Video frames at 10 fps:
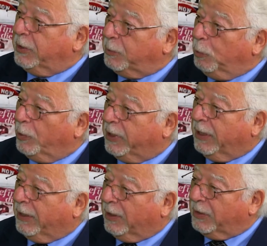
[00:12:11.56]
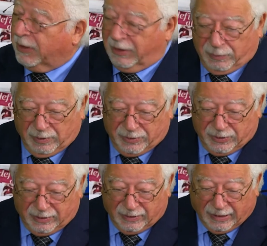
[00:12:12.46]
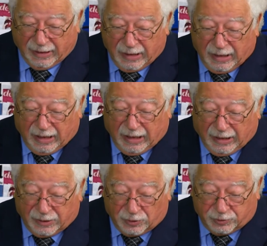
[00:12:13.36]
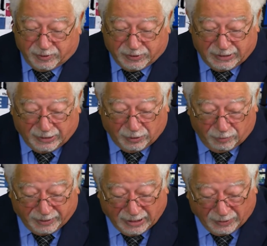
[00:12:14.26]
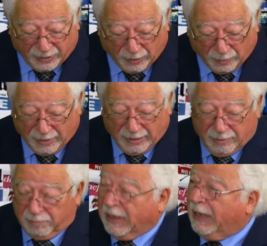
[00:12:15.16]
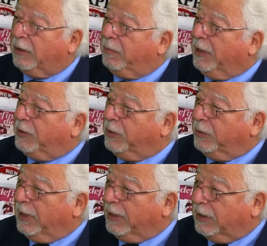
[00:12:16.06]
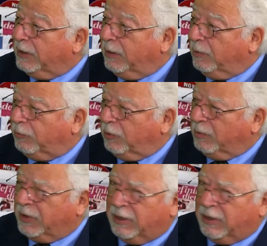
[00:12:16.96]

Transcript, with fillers: sport again. Yeah, it does as well. Yeah. That. Uh, and of course, Cristiano Ronaldo back at Manchester United. There was rumours he